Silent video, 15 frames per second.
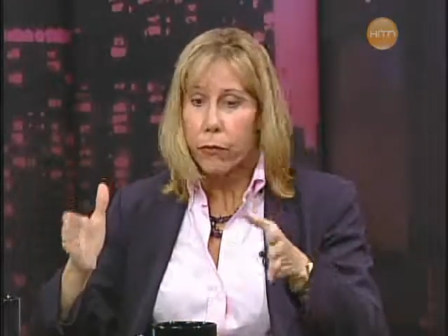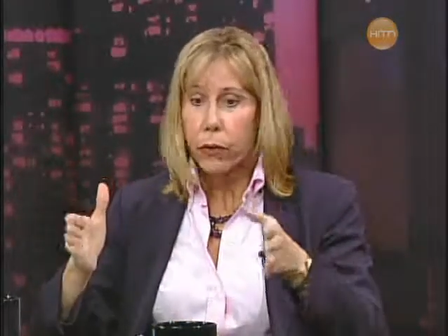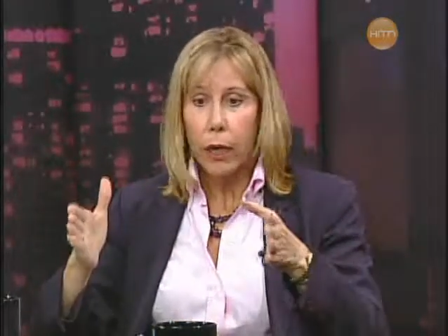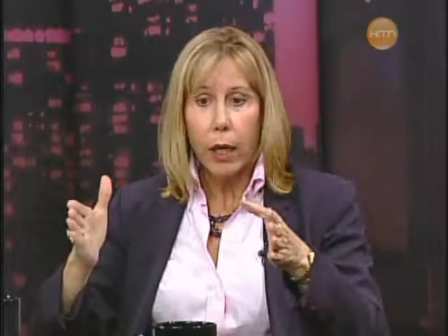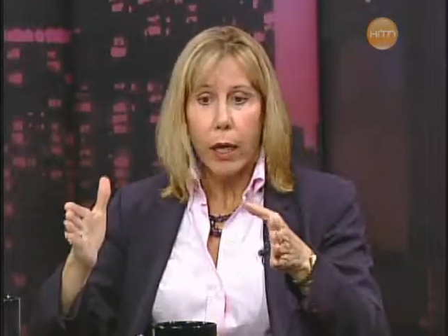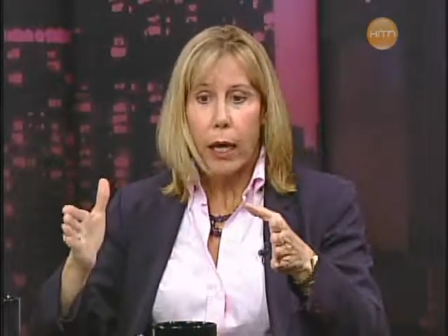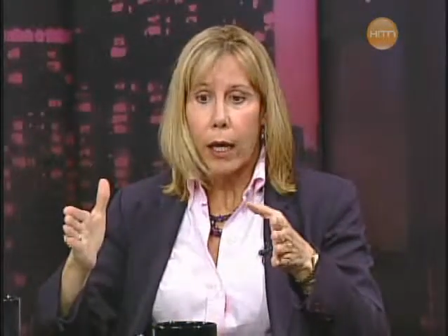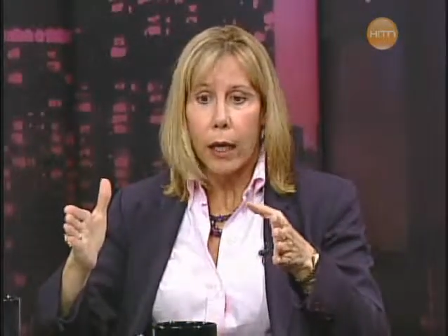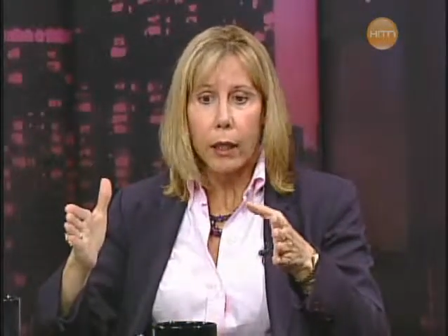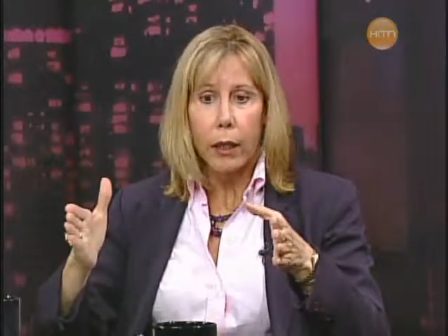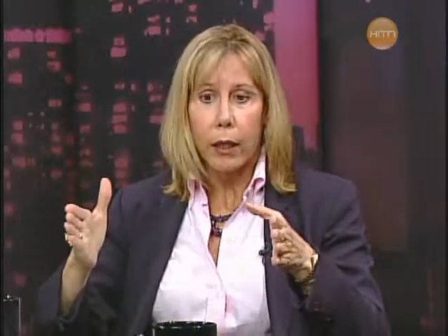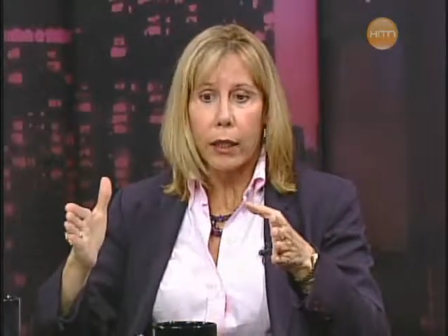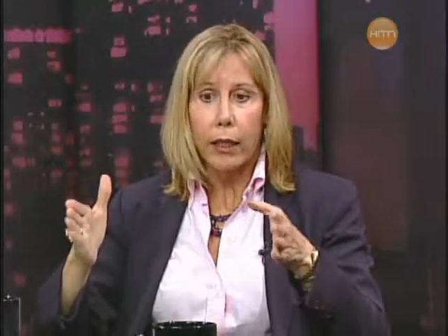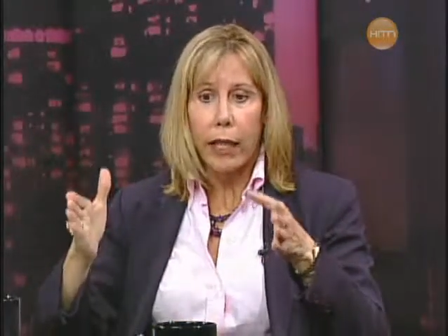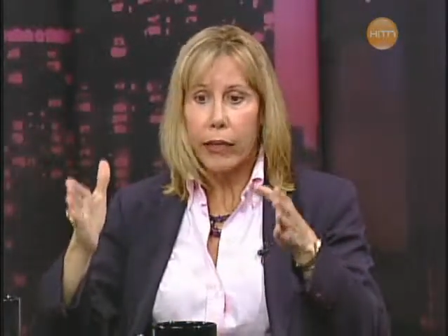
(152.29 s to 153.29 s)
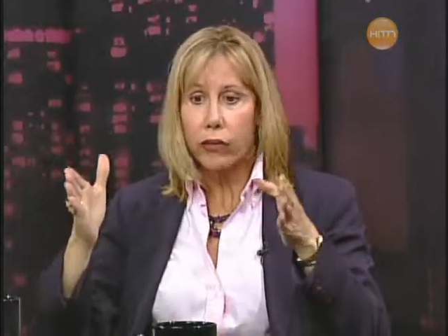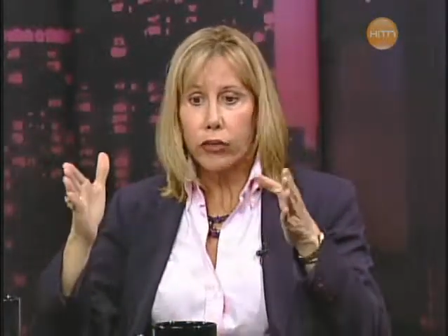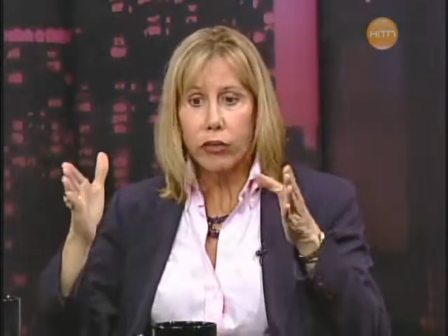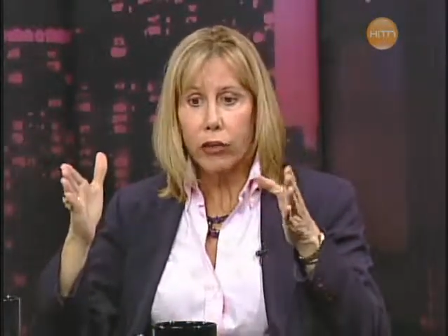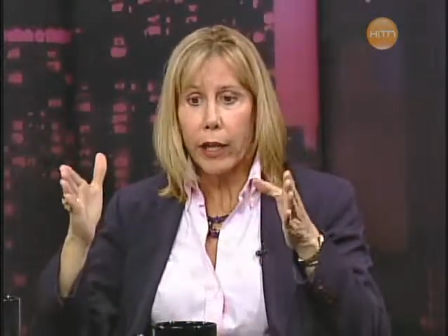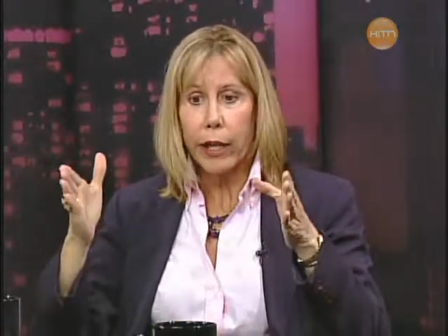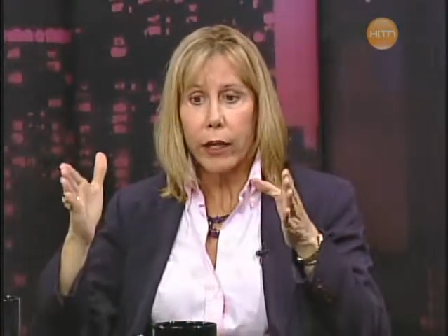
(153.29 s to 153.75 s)
a
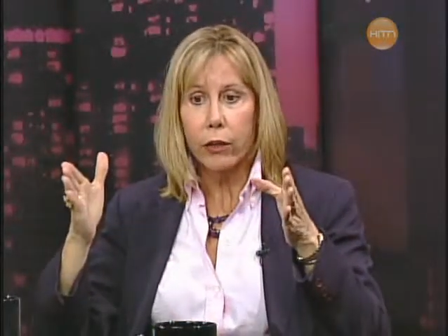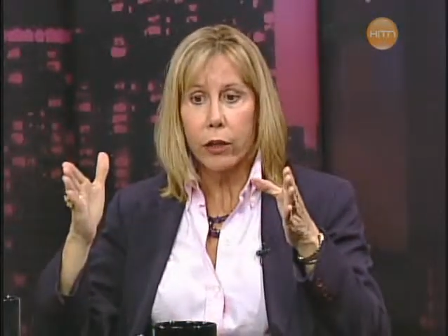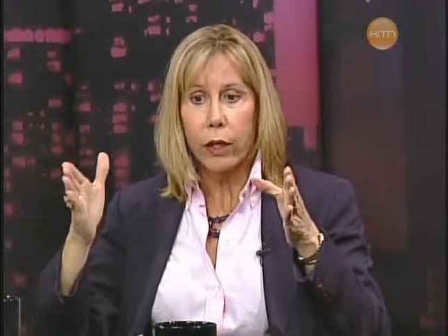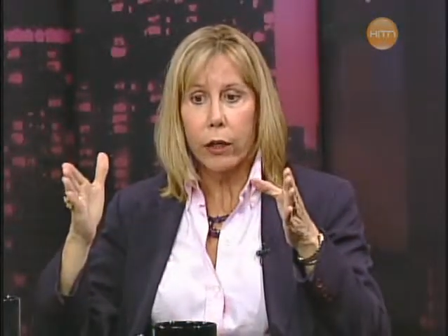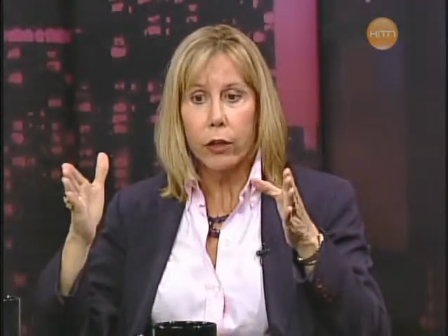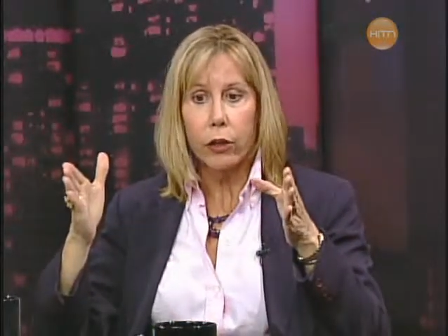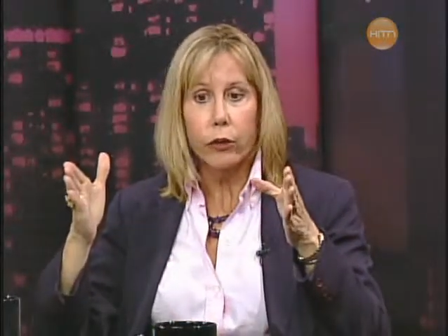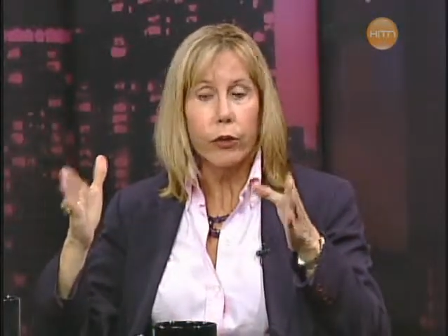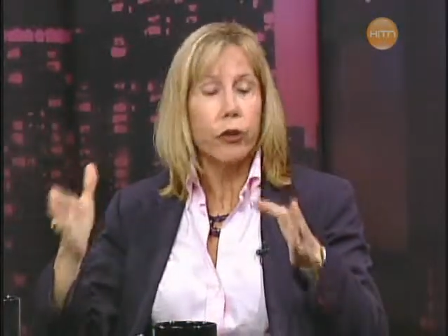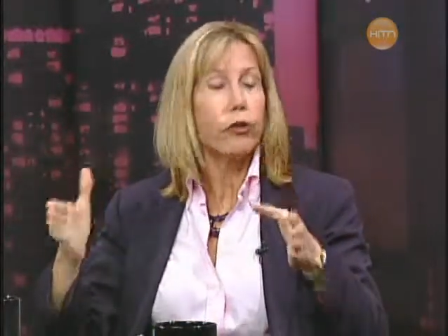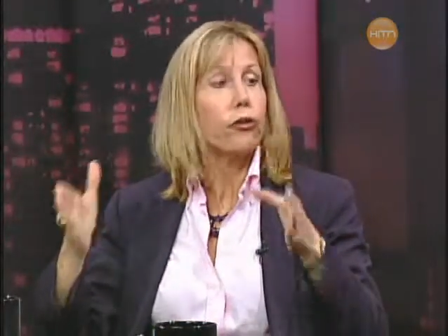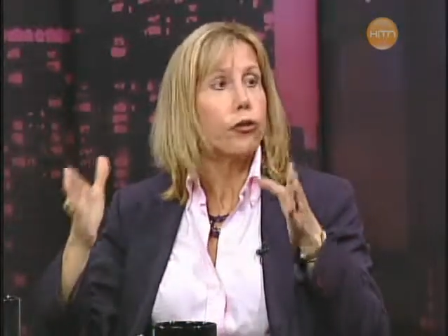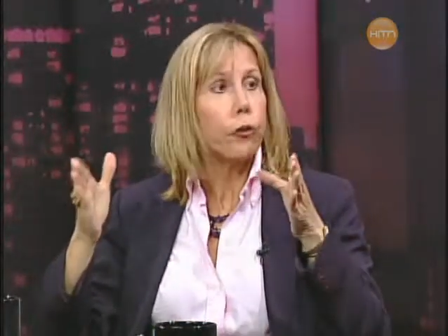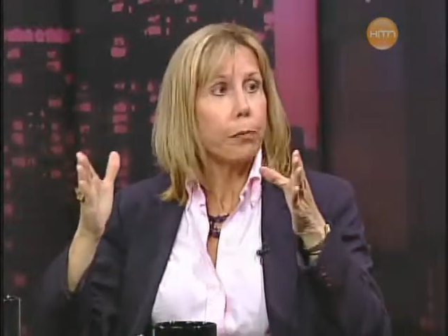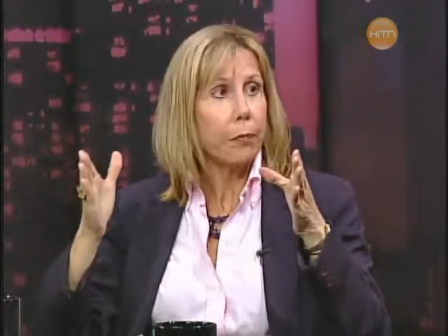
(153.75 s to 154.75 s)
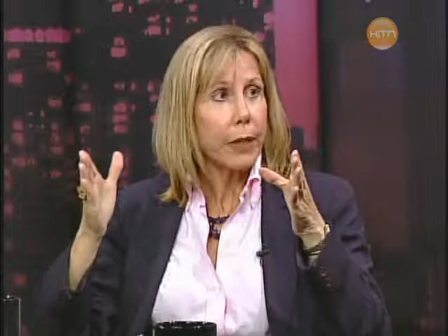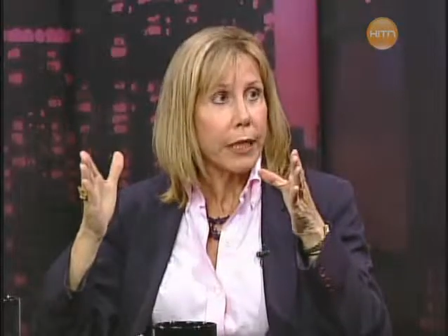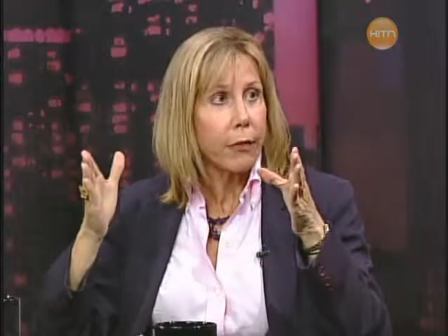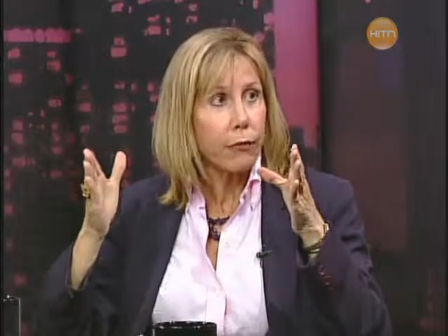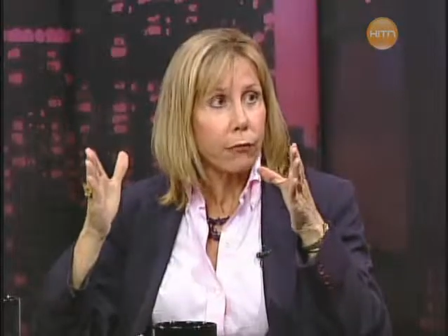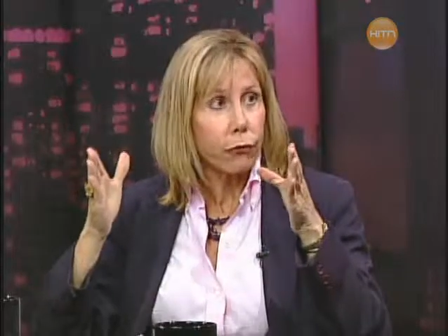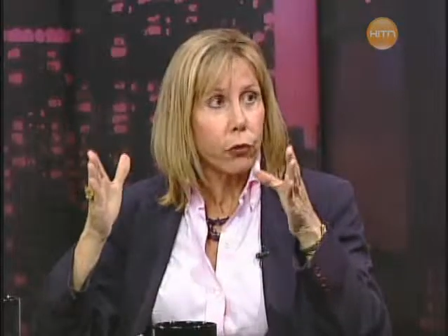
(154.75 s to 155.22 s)
legislator should
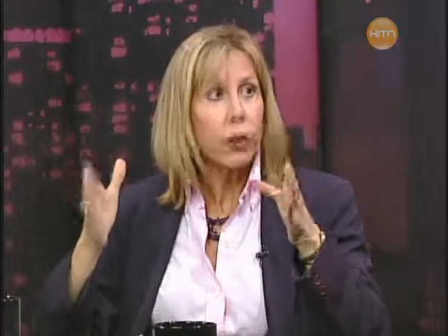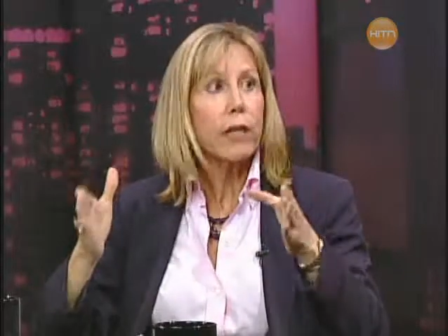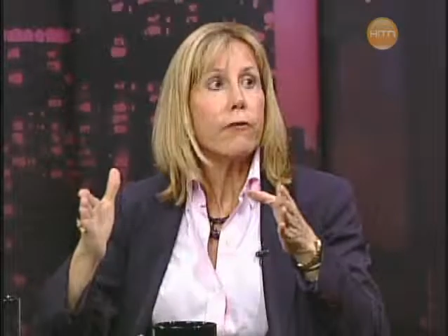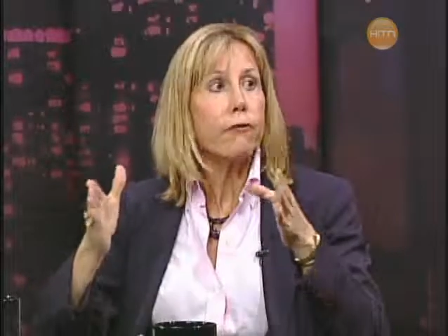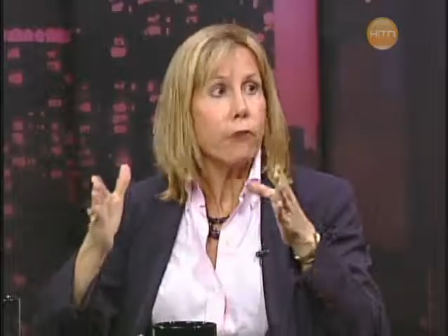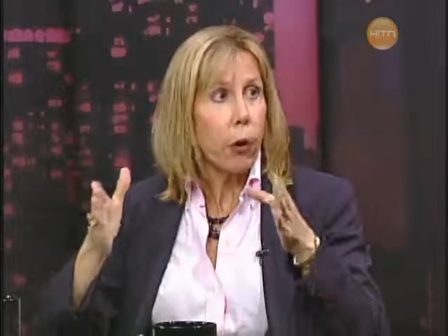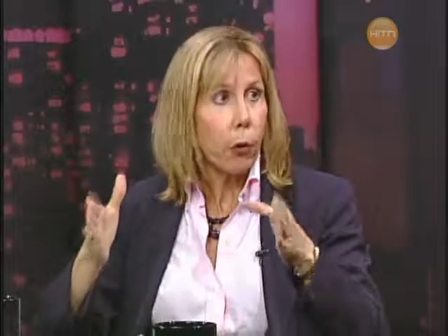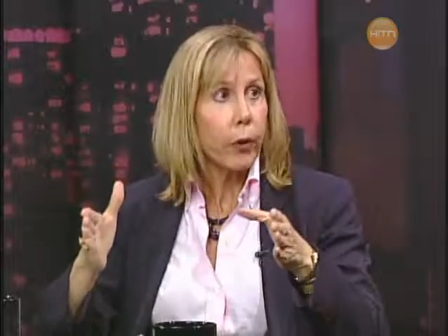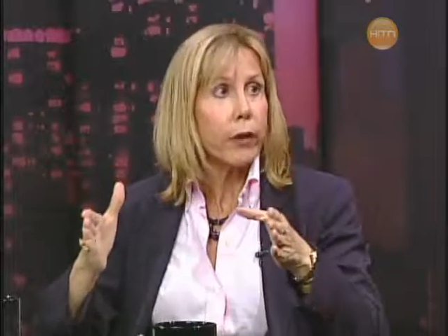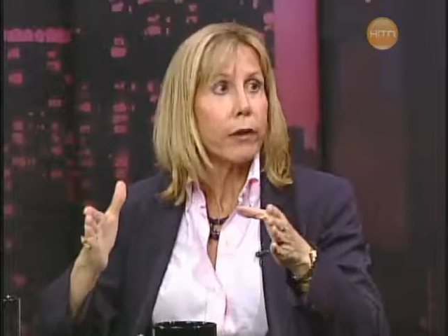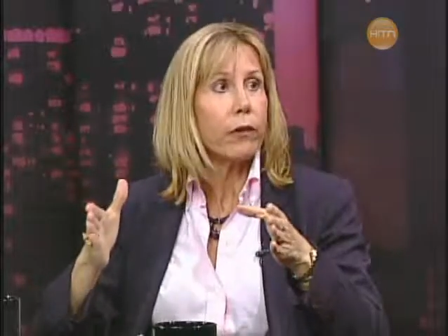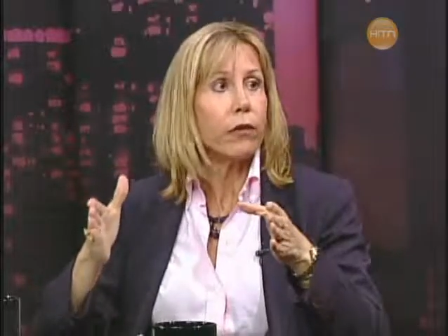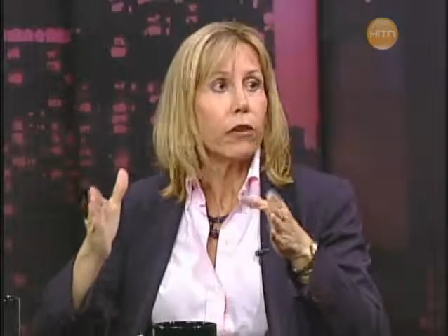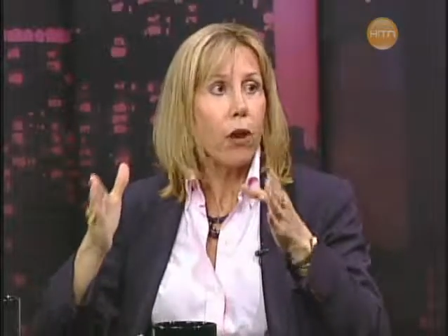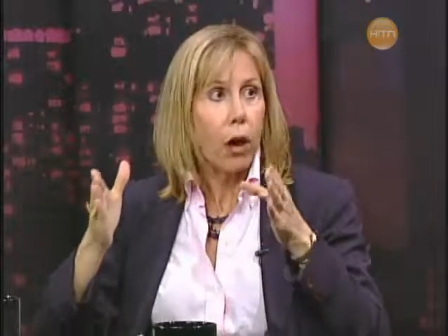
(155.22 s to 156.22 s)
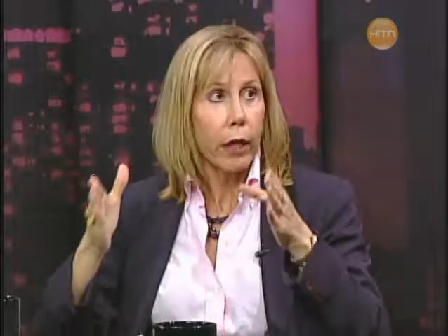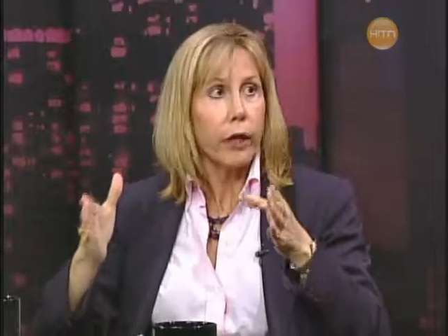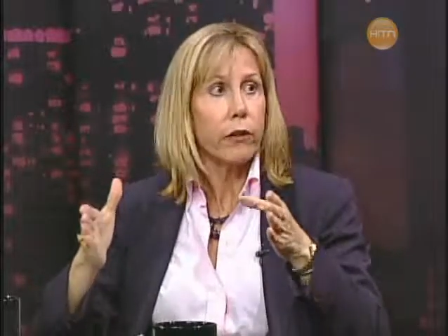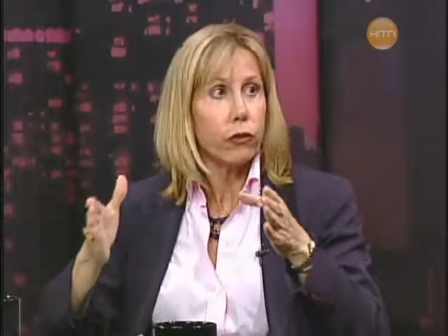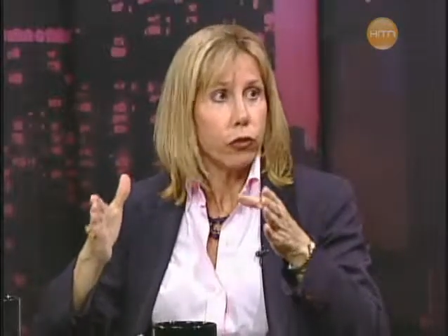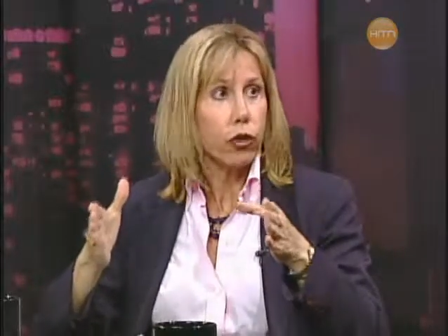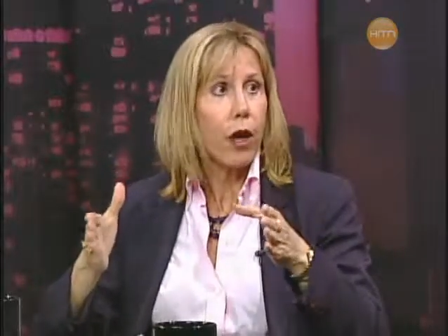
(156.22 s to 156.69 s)
be fully focused on
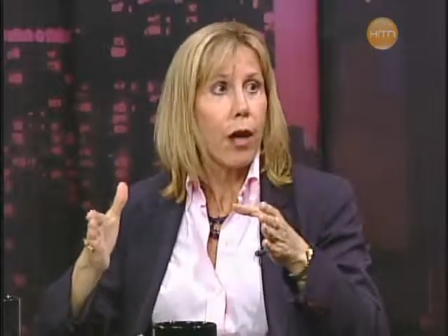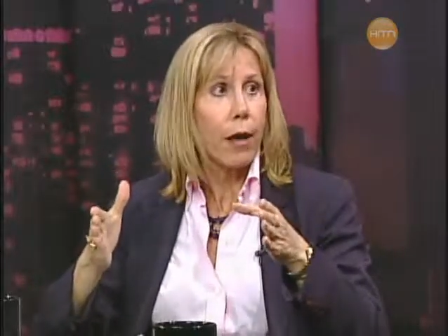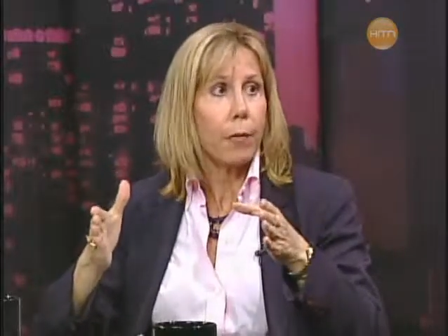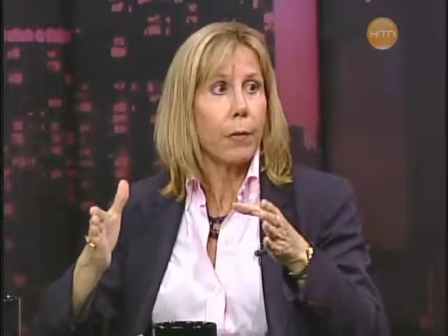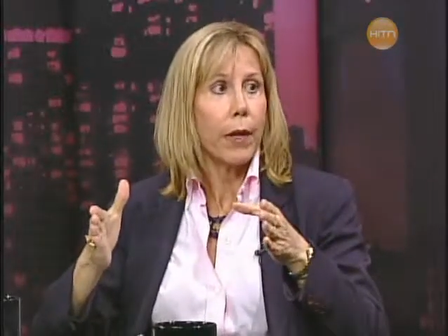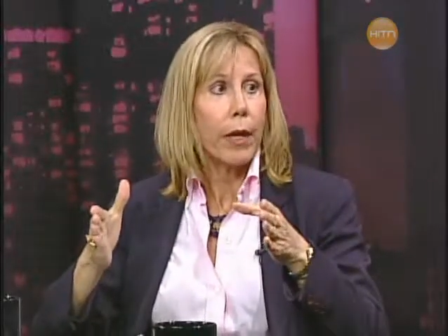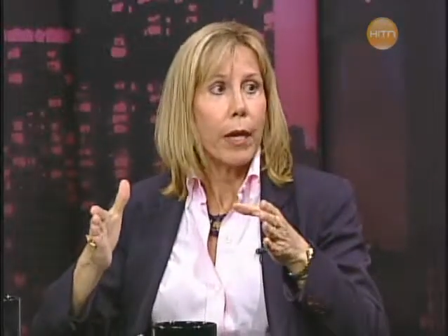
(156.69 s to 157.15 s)
his job.